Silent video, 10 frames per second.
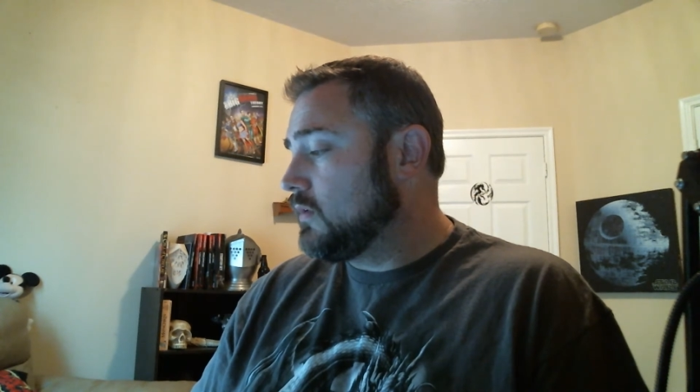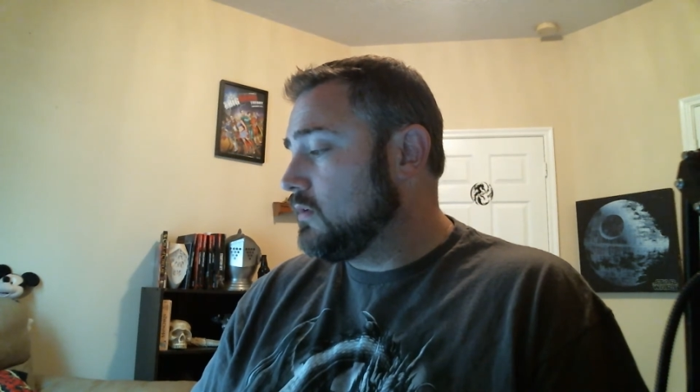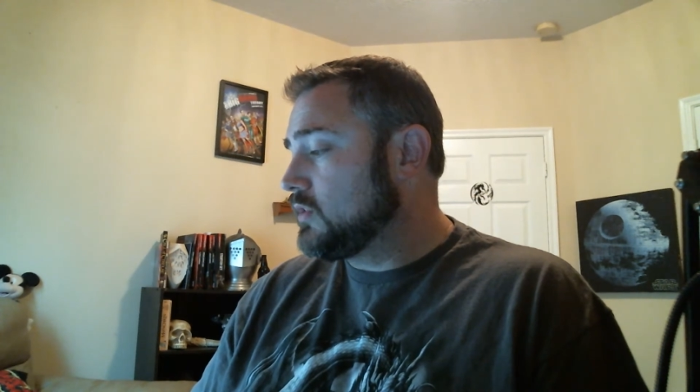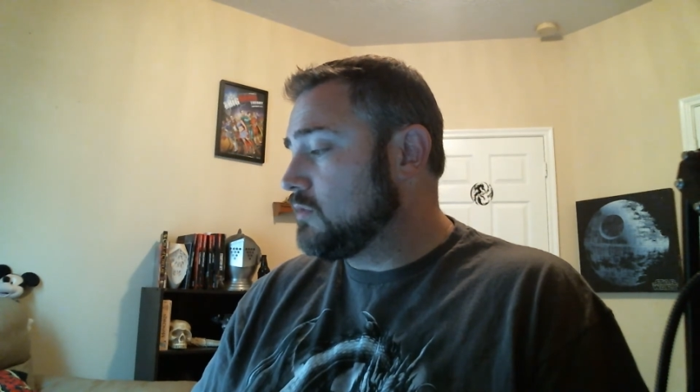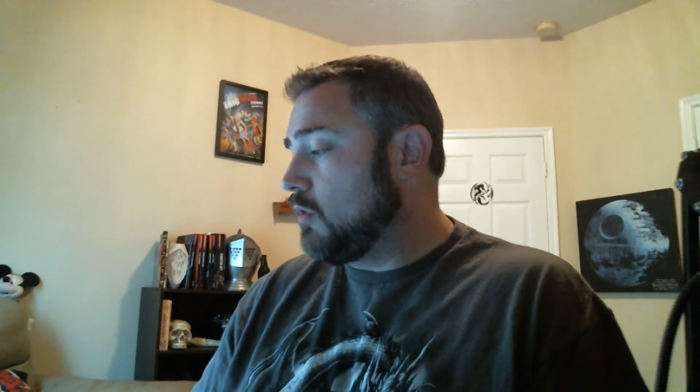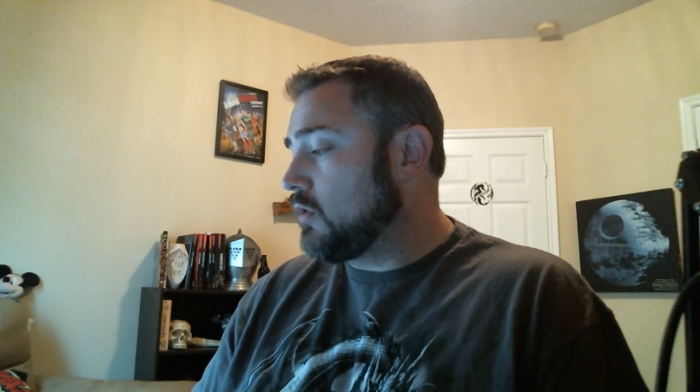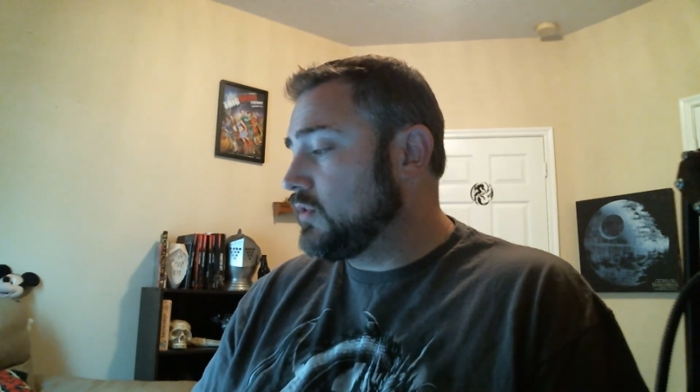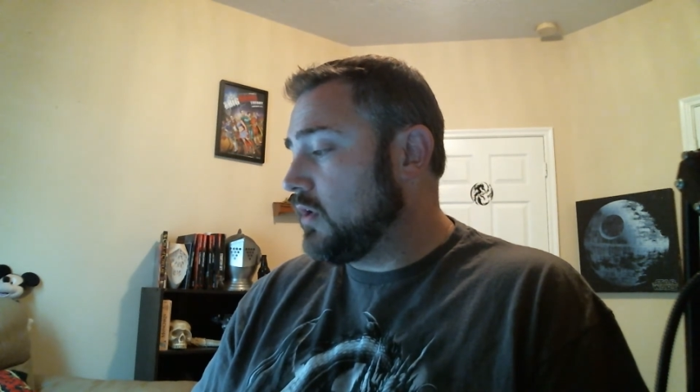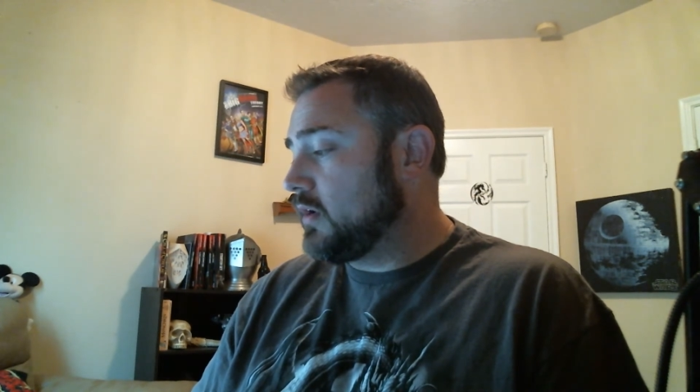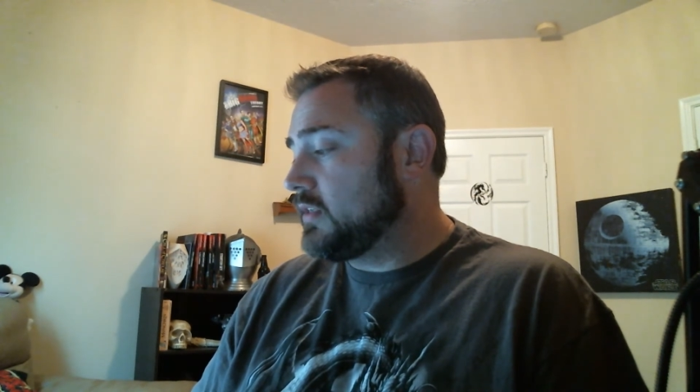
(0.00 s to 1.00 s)
smaller
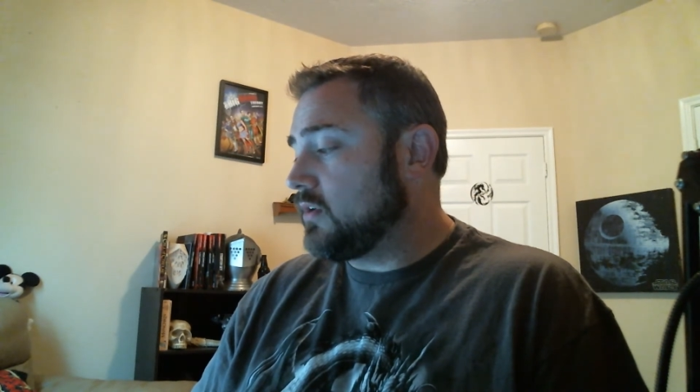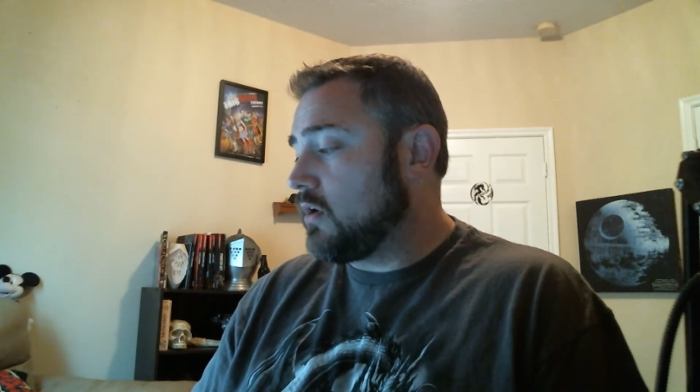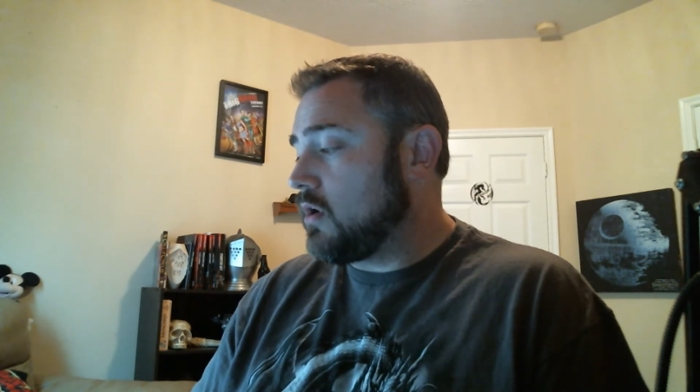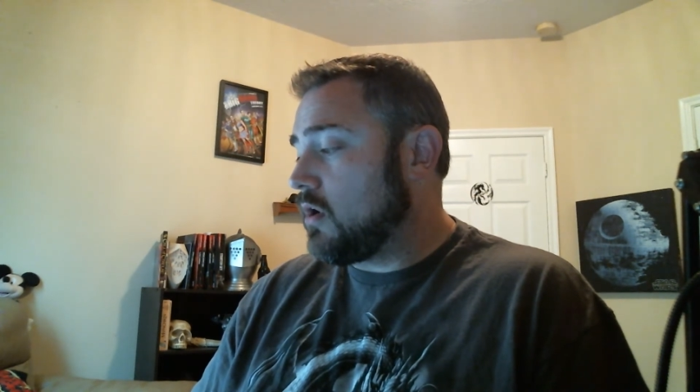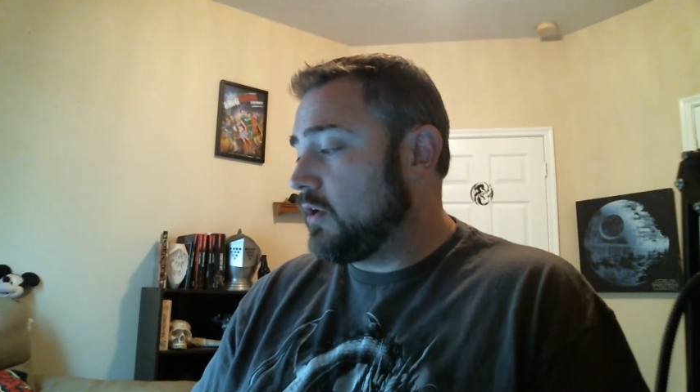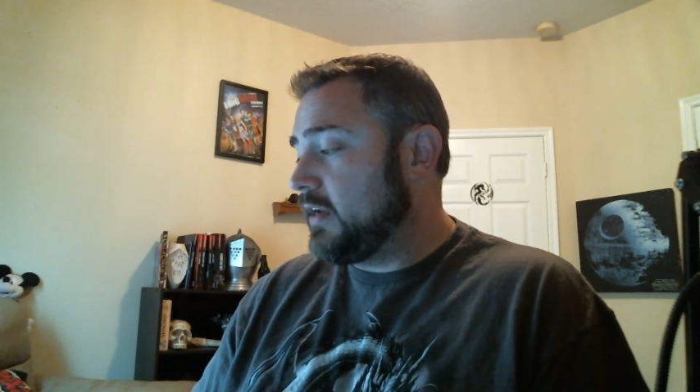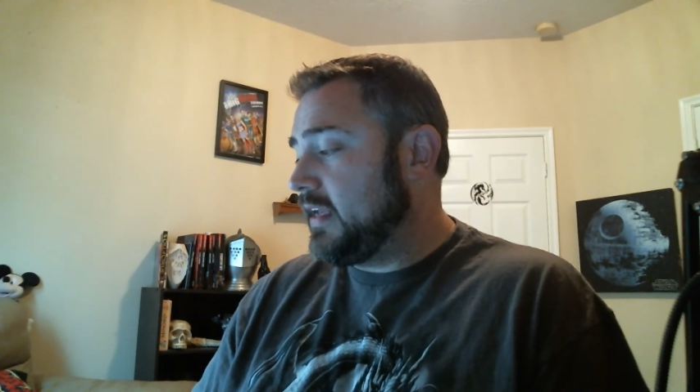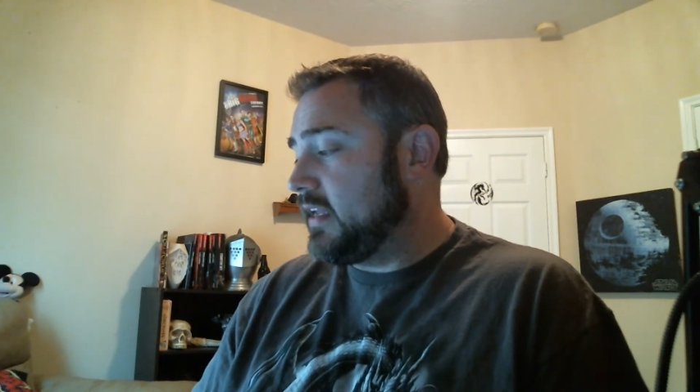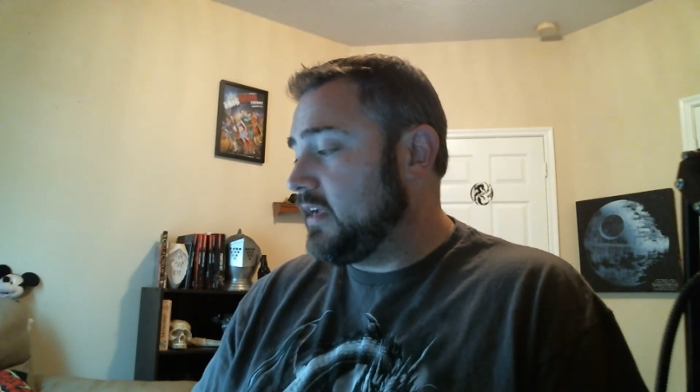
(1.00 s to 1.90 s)
targets are harder to hit.